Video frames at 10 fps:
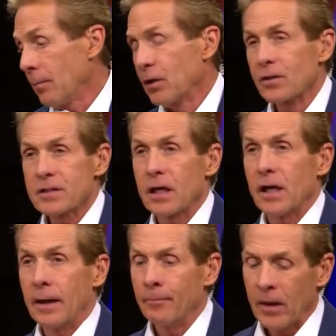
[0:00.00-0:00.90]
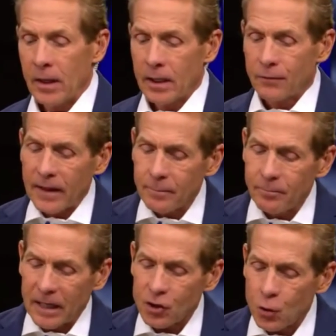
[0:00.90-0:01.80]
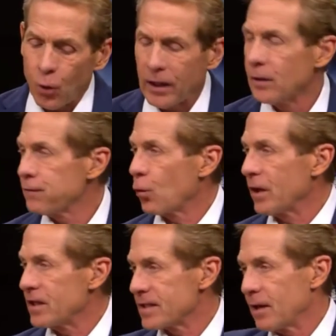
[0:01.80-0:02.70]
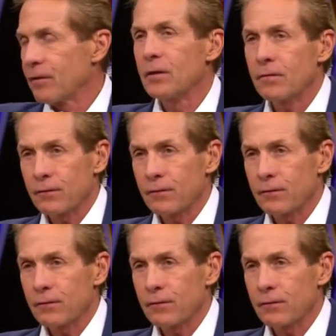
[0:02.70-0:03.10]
They're going to beat whoever else in the Eastern Conference Finals.